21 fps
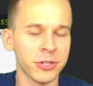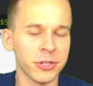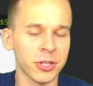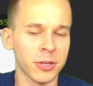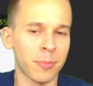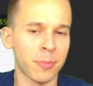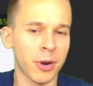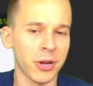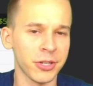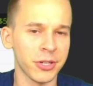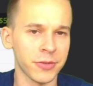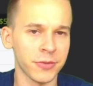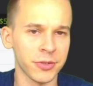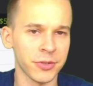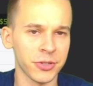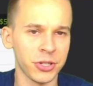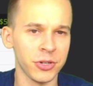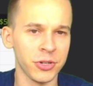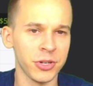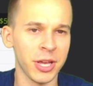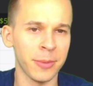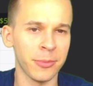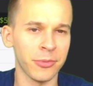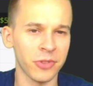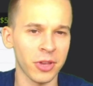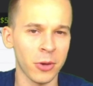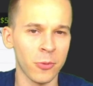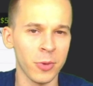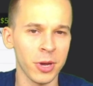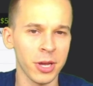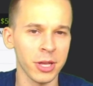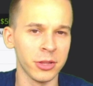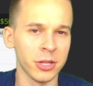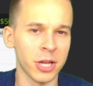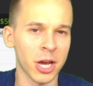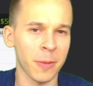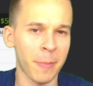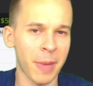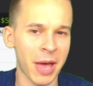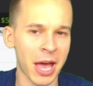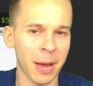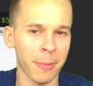and the prices of this two-game slate, we can
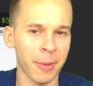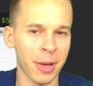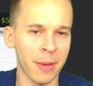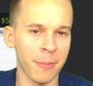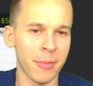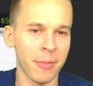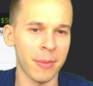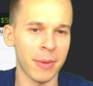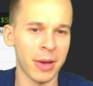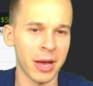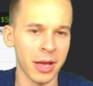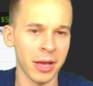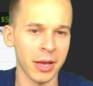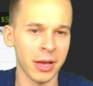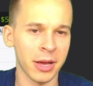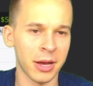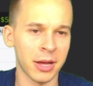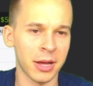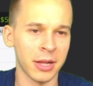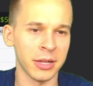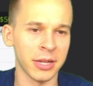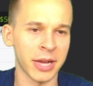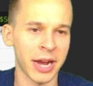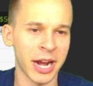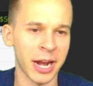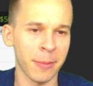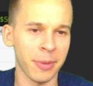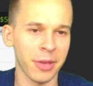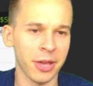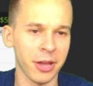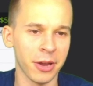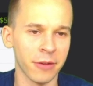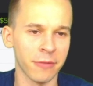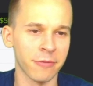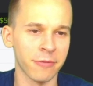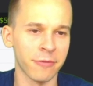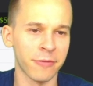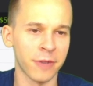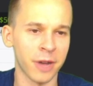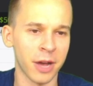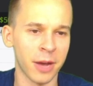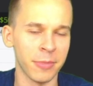look back my lineup here
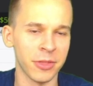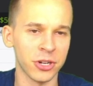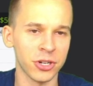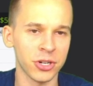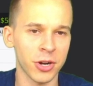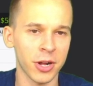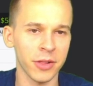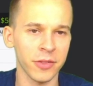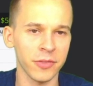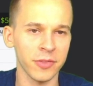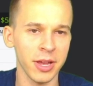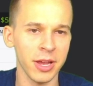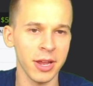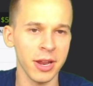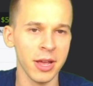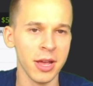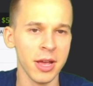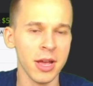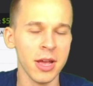from the show on slate.